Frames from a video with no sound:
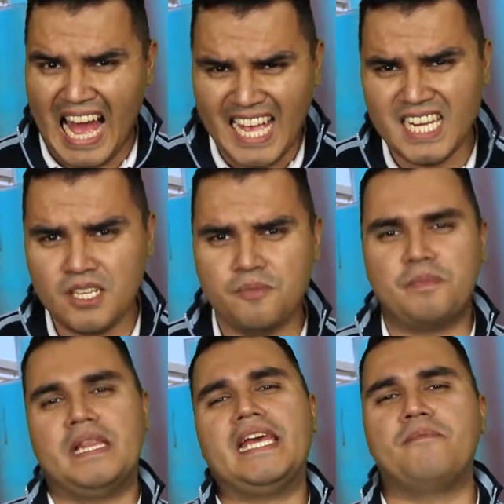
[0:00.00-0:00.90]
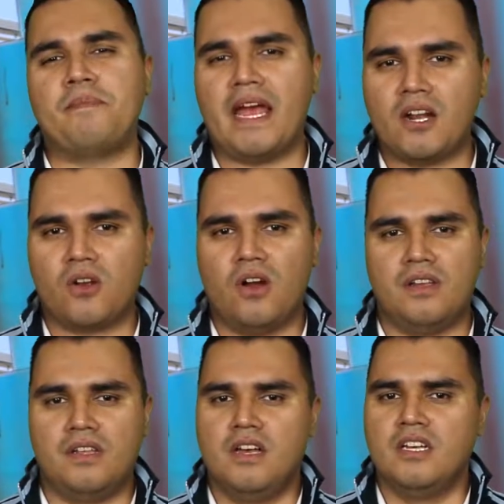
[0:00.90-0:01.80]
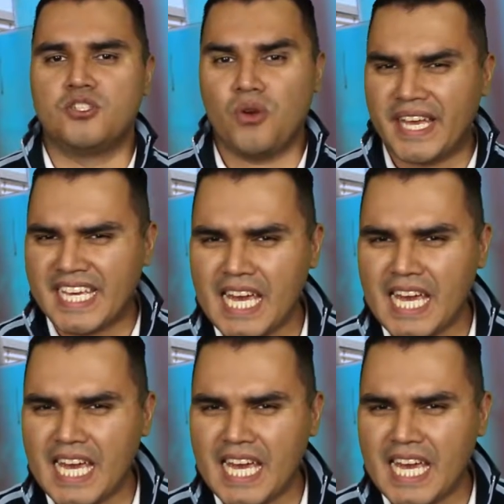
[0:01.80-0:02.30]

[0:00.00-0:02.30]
I love playing Paragon, so I